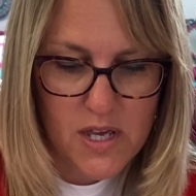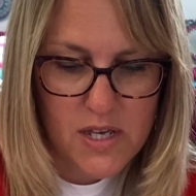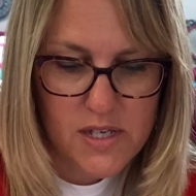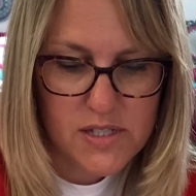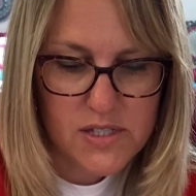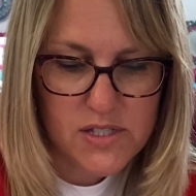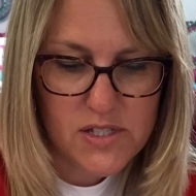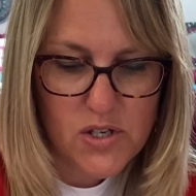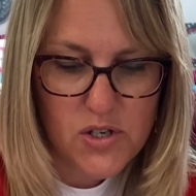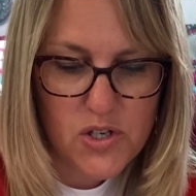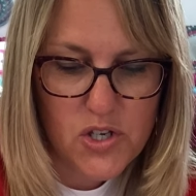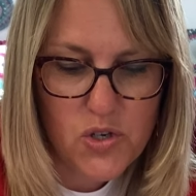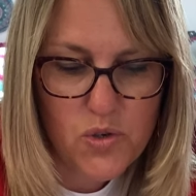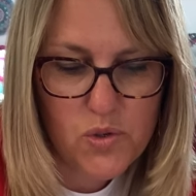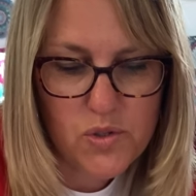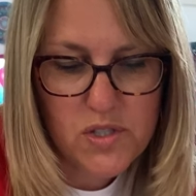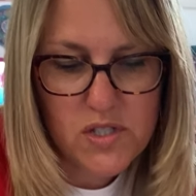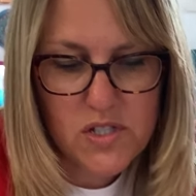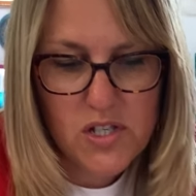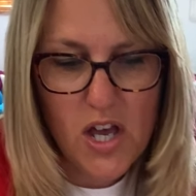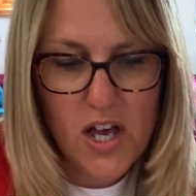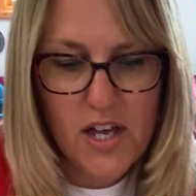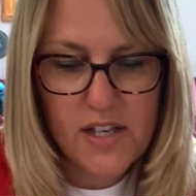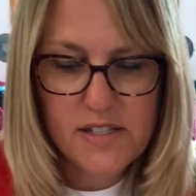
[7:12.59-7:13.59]
So you're
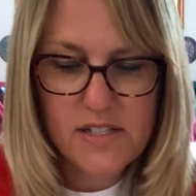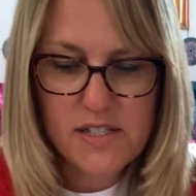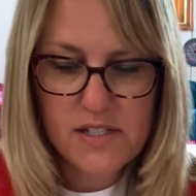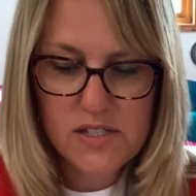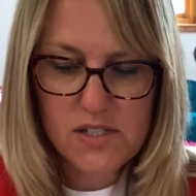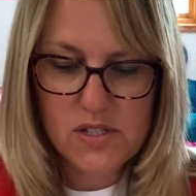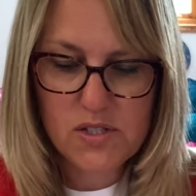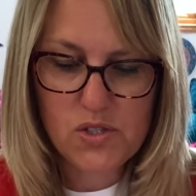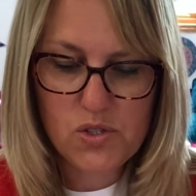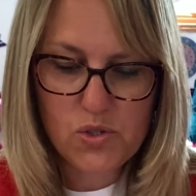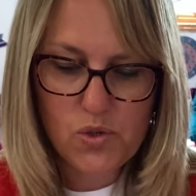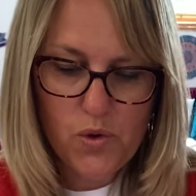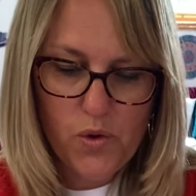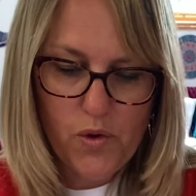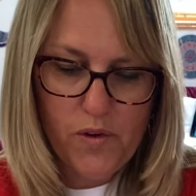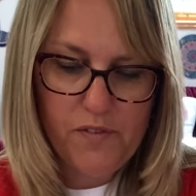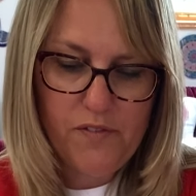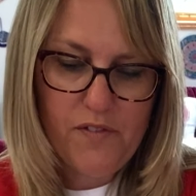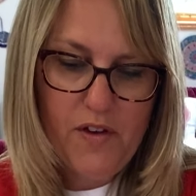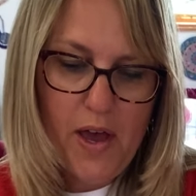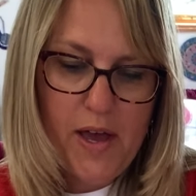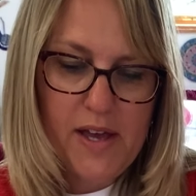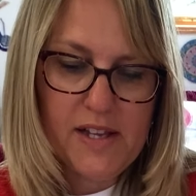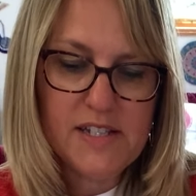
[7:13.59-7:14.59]
starting to sort
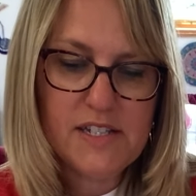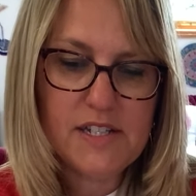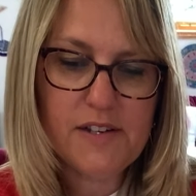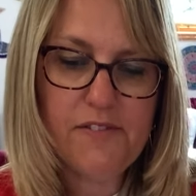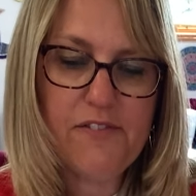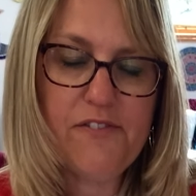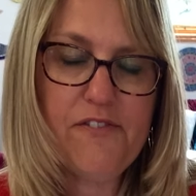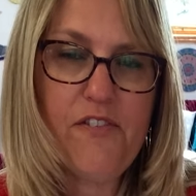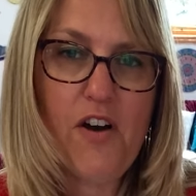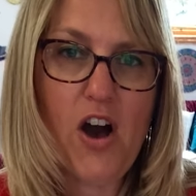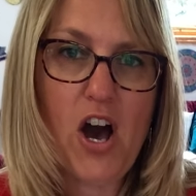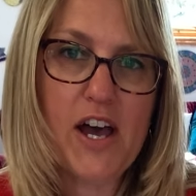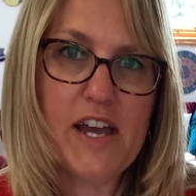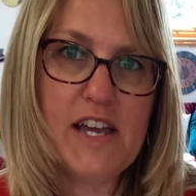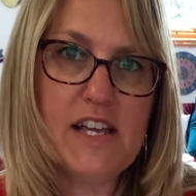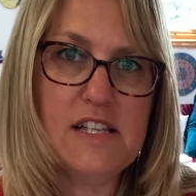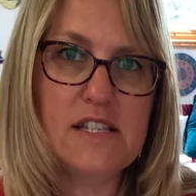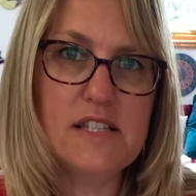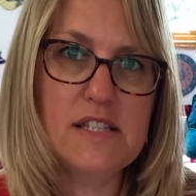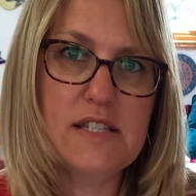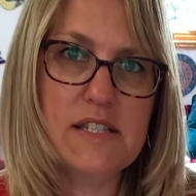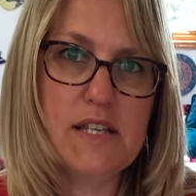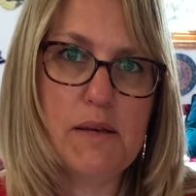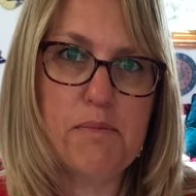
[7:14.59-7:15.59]
of
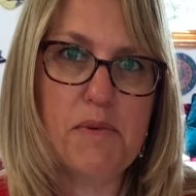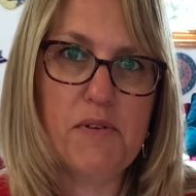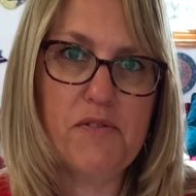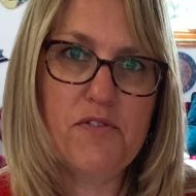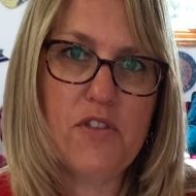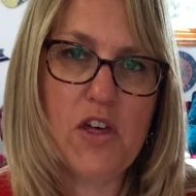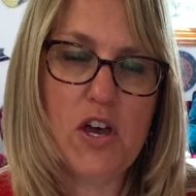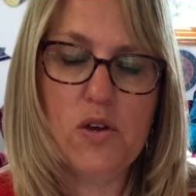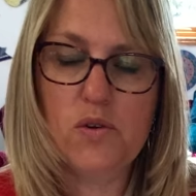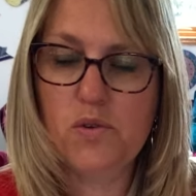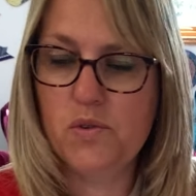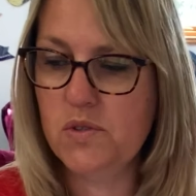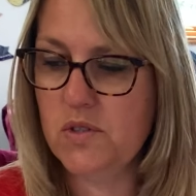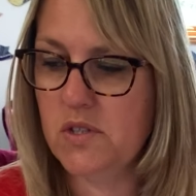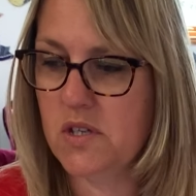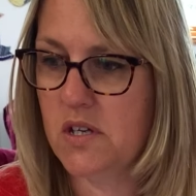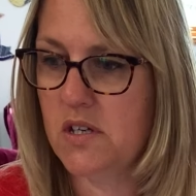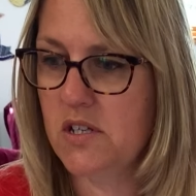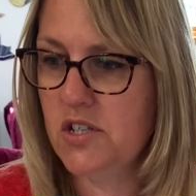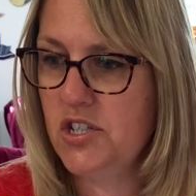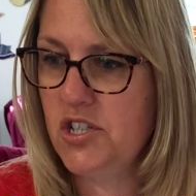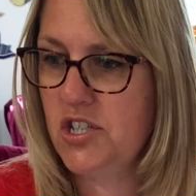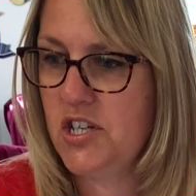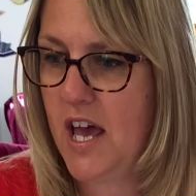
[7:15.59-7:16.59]
define some of those
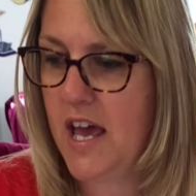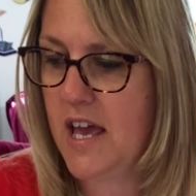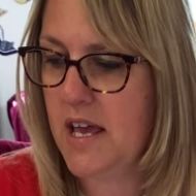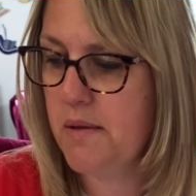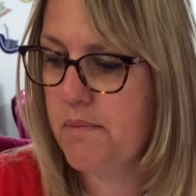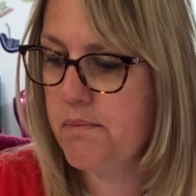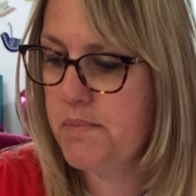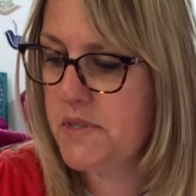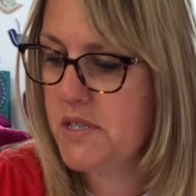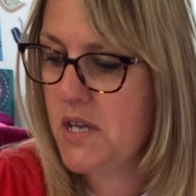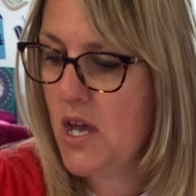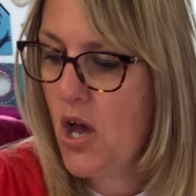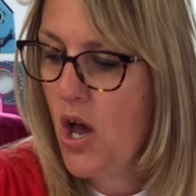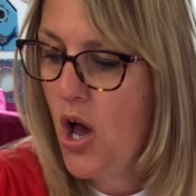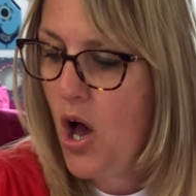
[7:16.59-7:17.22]
shapes.